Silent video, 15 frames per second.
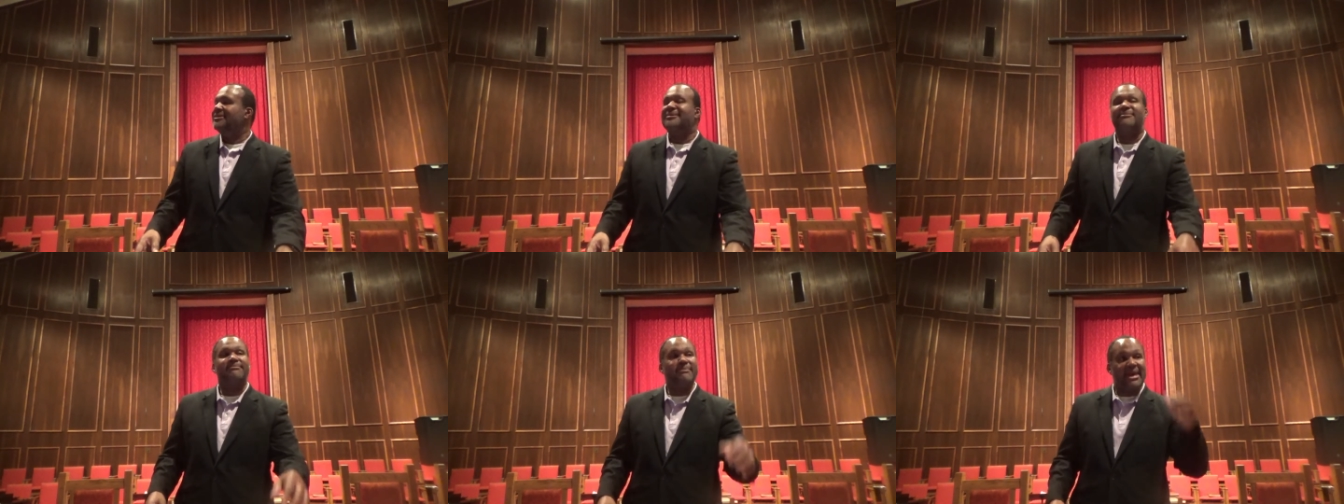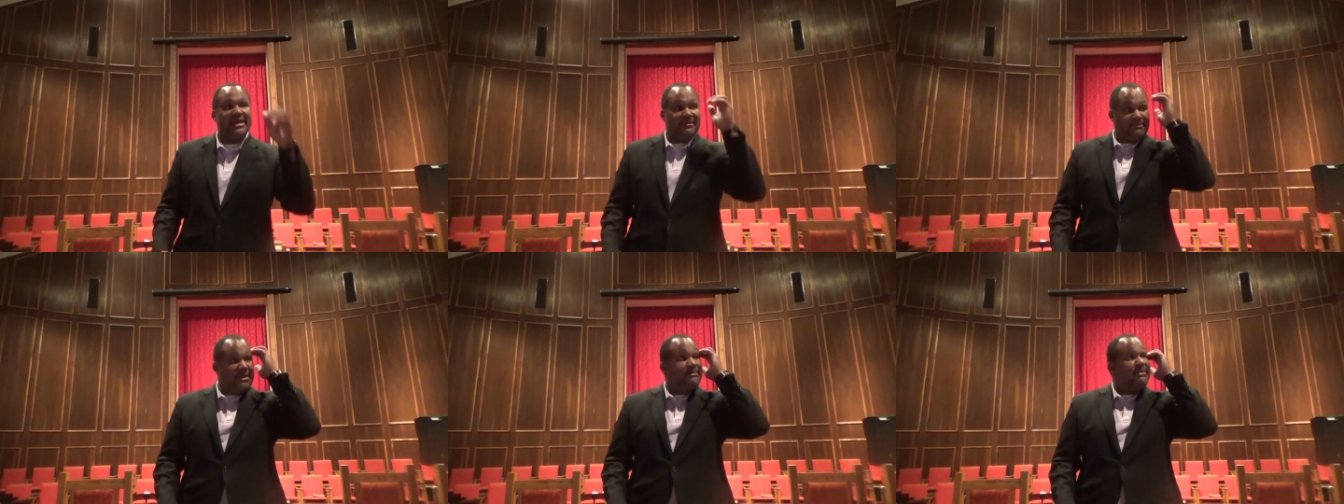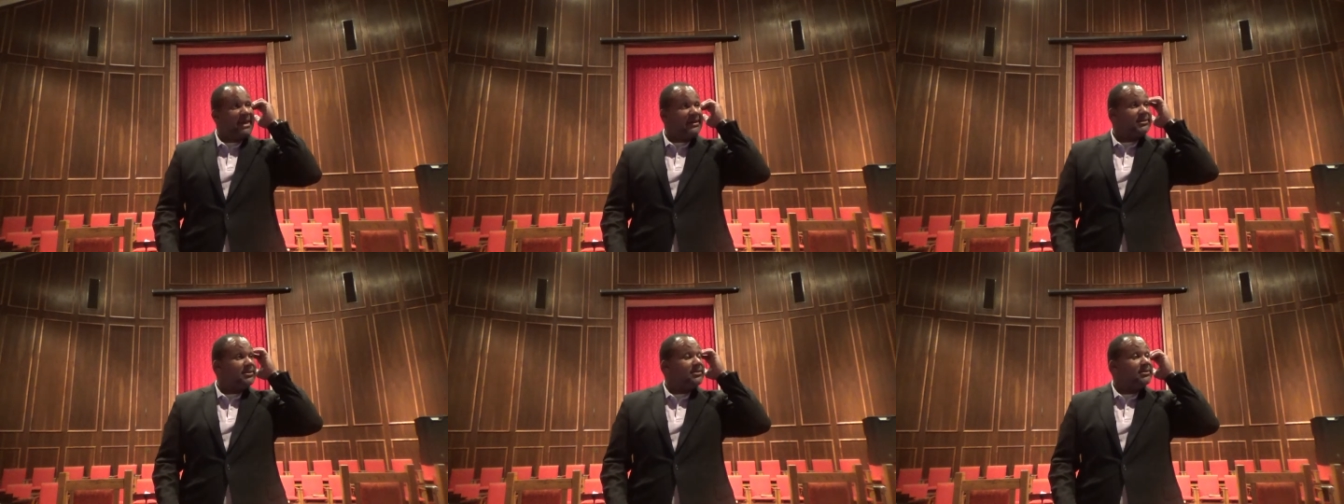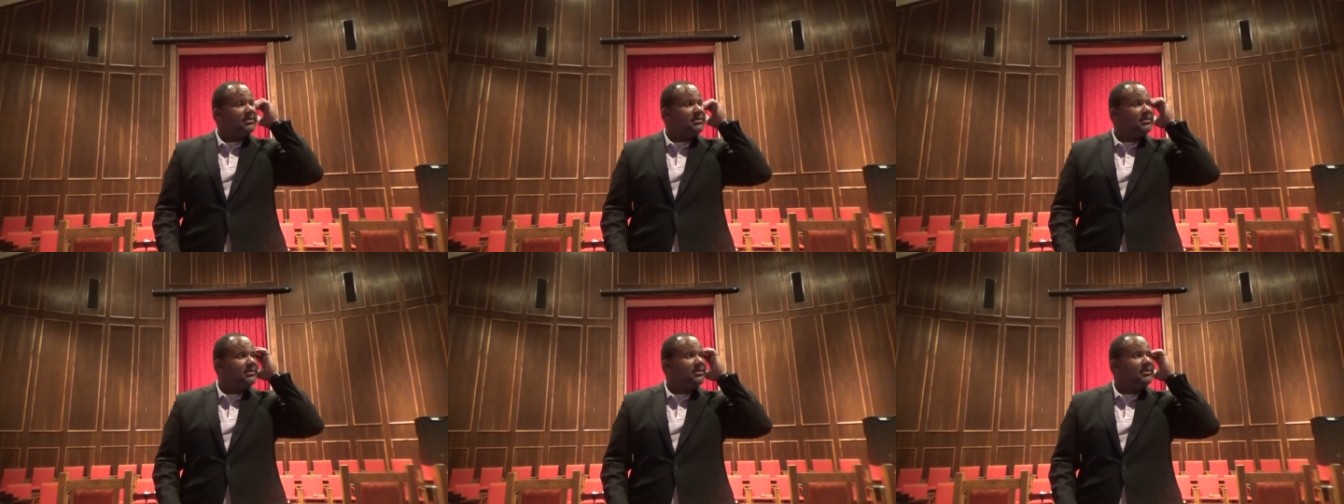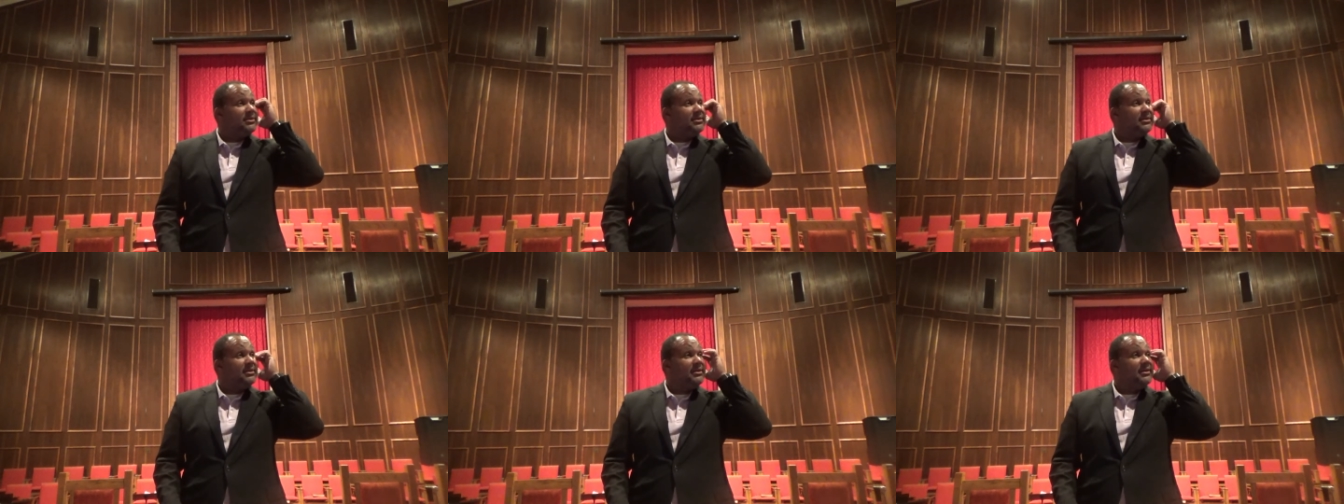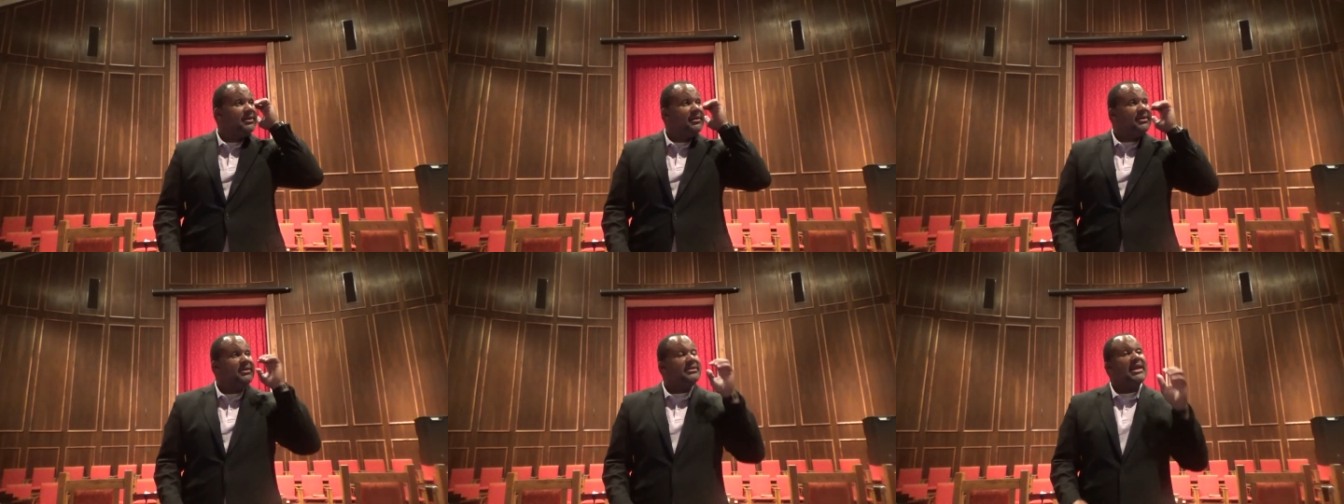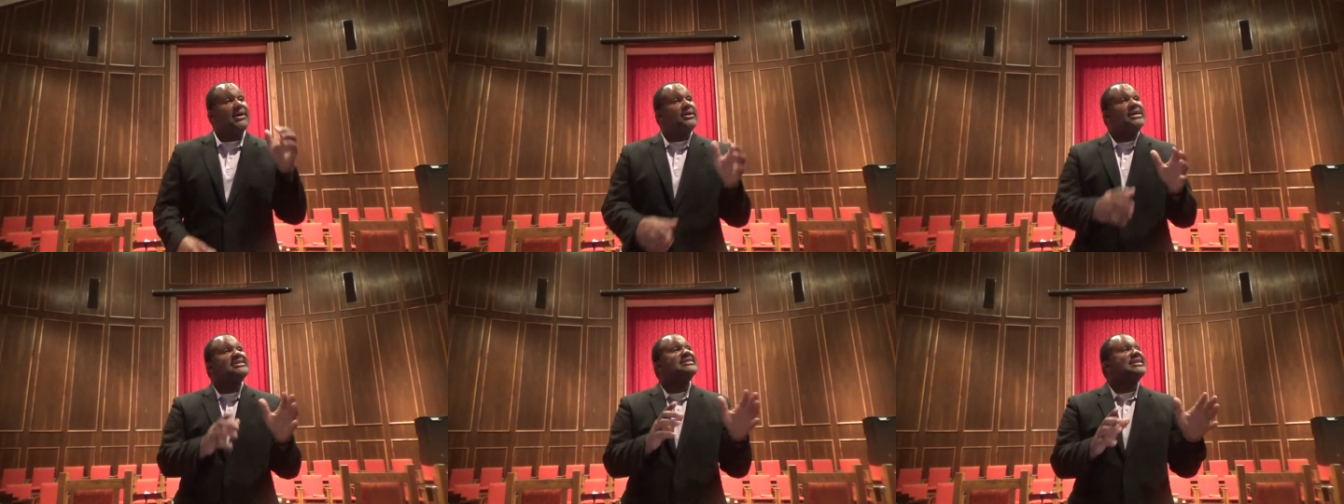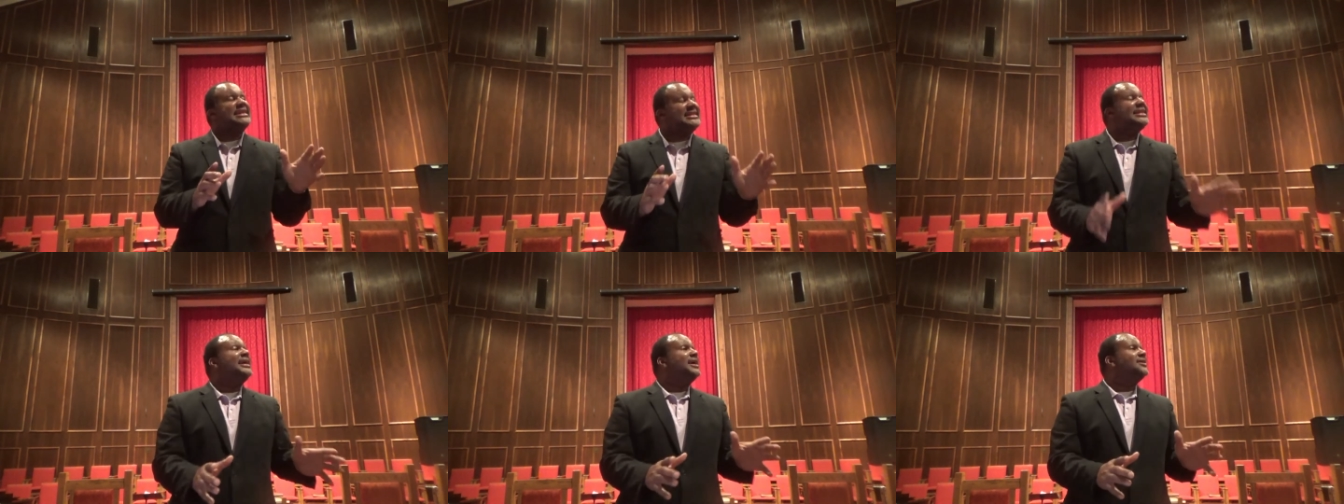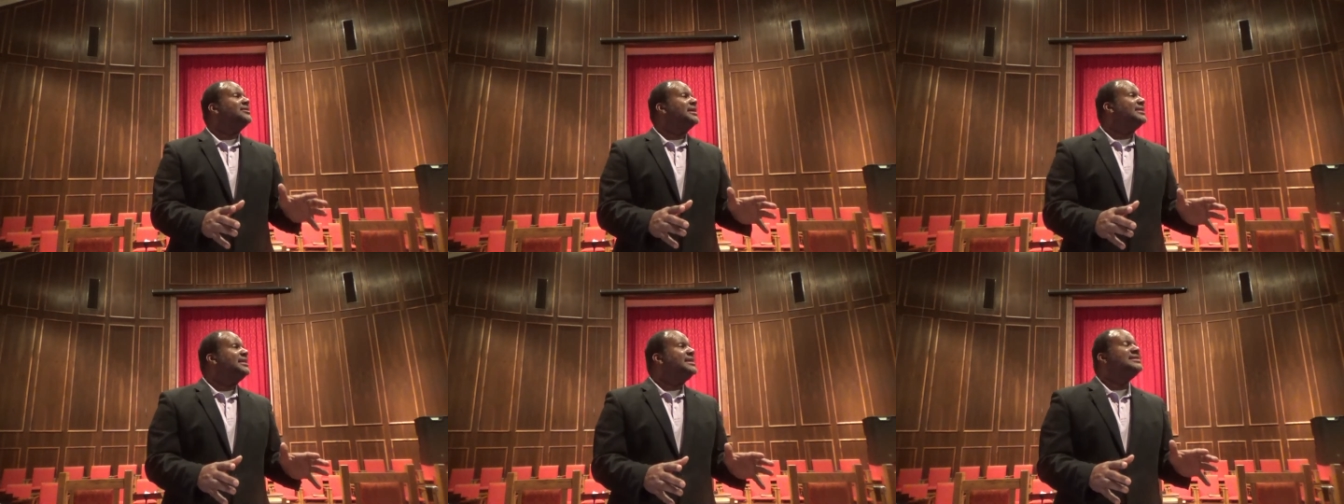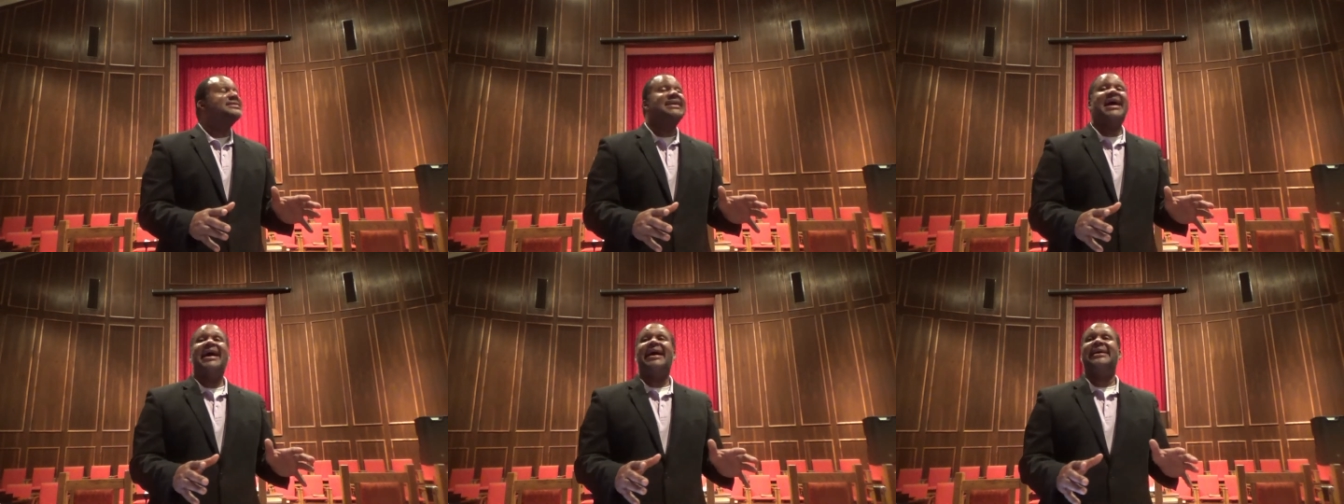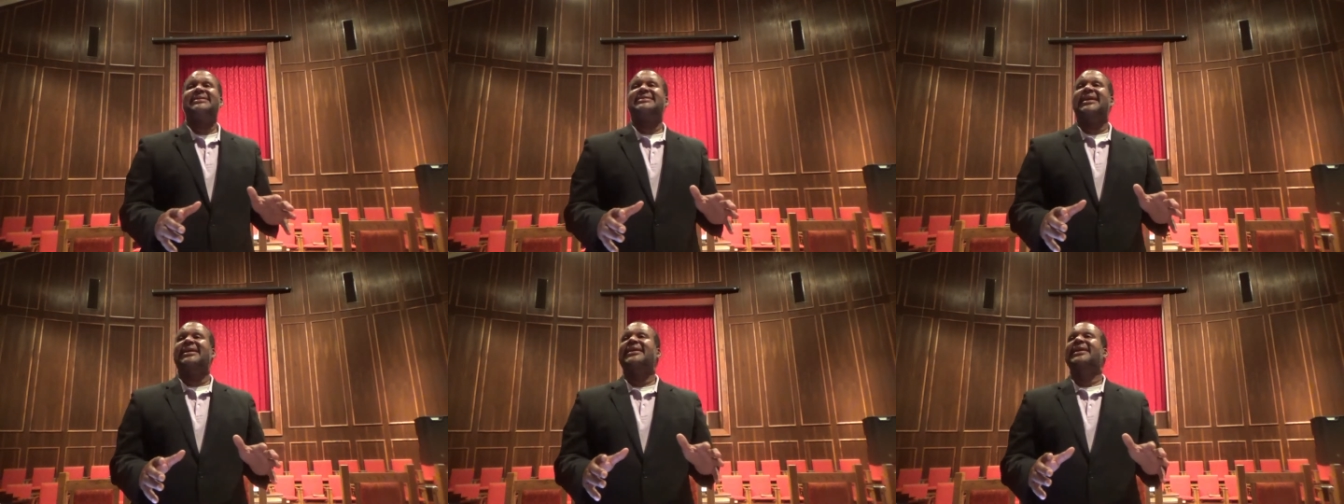make me better. Now, it's clear that these guys had